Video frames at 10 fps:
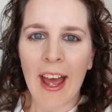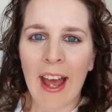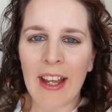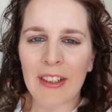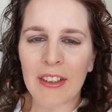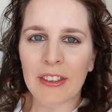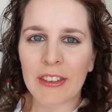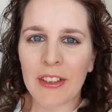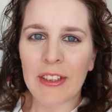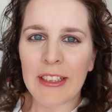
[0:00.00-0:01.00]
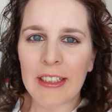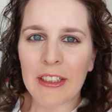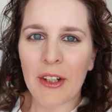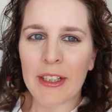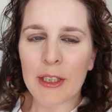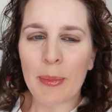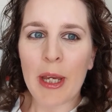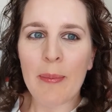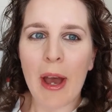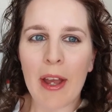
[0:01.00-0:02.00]
Hi all, so this is going to
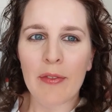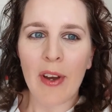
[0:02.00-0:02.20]
be my